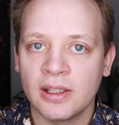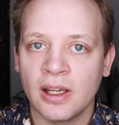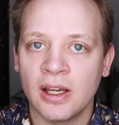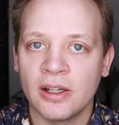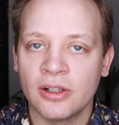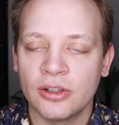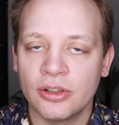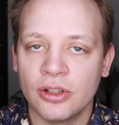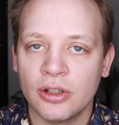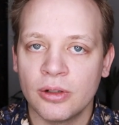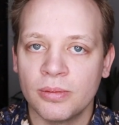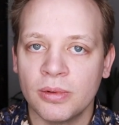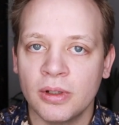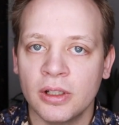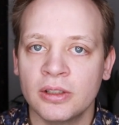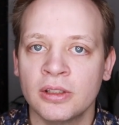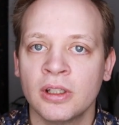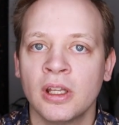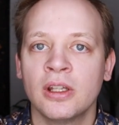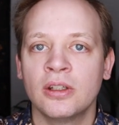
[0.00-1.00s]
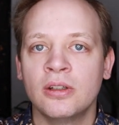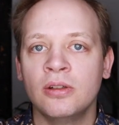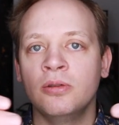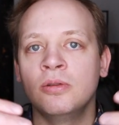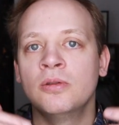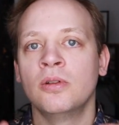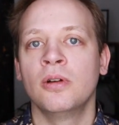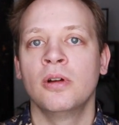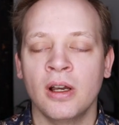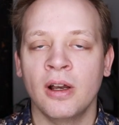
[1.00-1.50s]
the higher share price
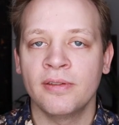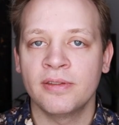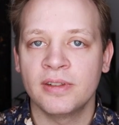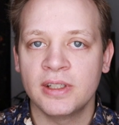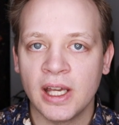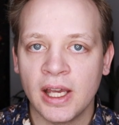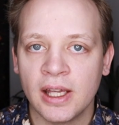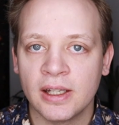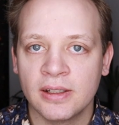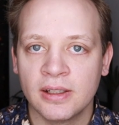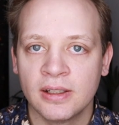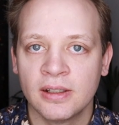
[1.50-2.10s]
to pay off debt.